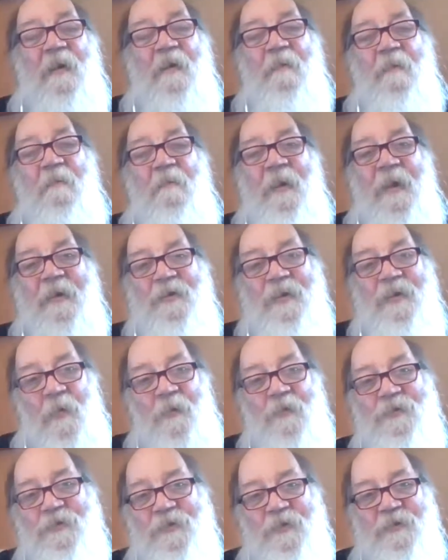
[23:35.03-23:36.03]

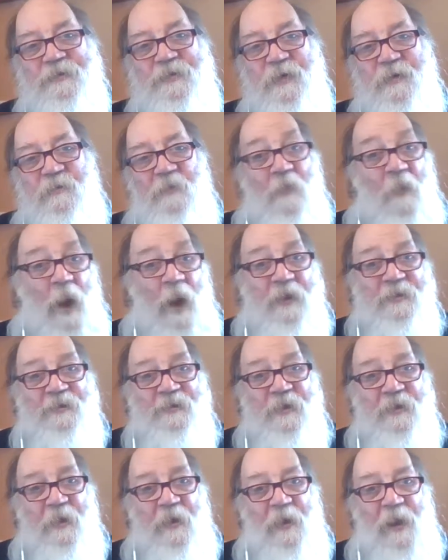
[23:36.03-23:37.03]
mitosis and watched
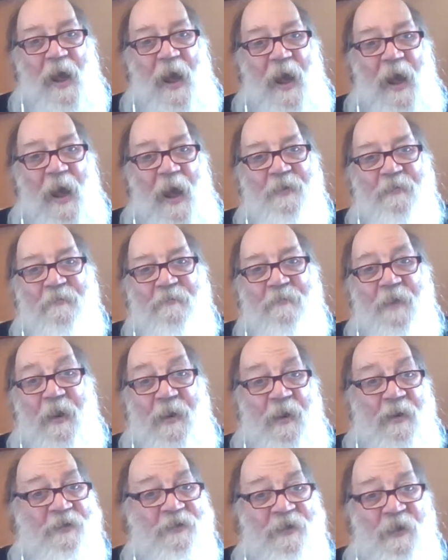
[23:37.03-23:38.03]
it all happen, right? And she